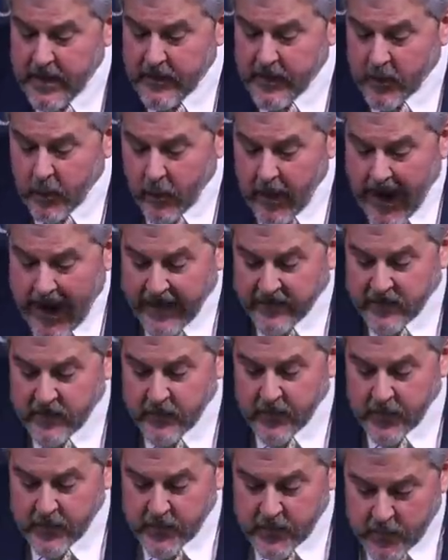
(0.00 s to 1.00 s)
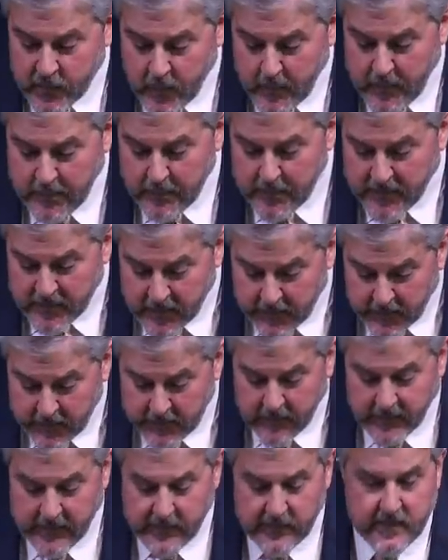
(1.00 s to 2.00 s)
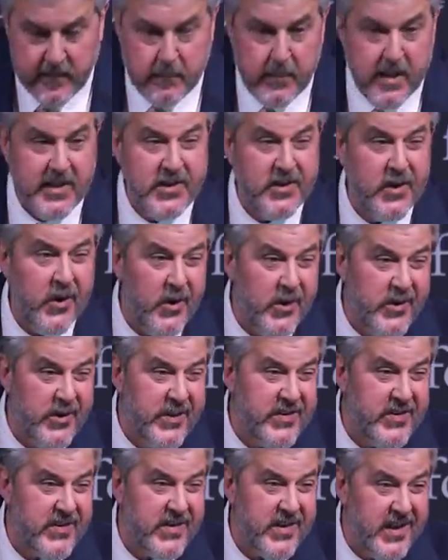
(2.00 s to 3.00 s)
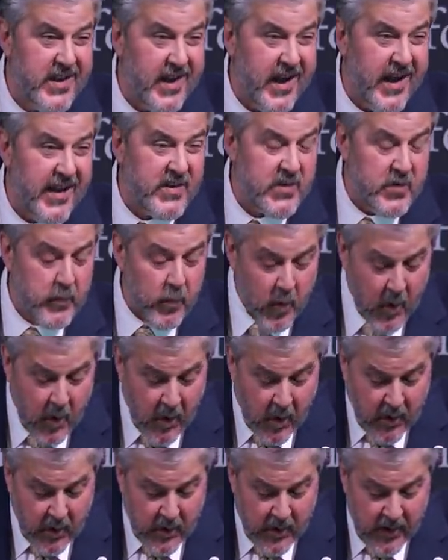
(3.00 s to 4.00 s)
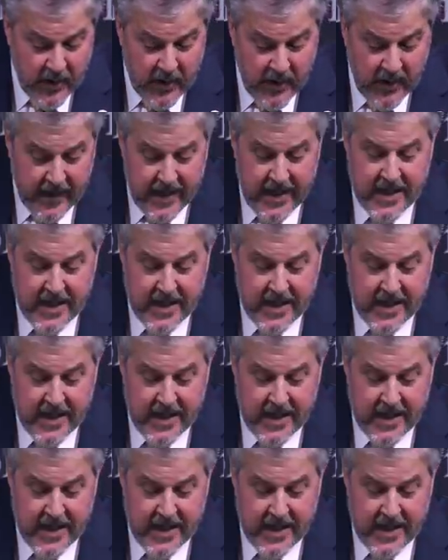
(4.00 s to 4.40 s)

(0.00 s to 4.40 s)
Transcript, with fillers: the cracks of consuming materialism, a dullness to God's word.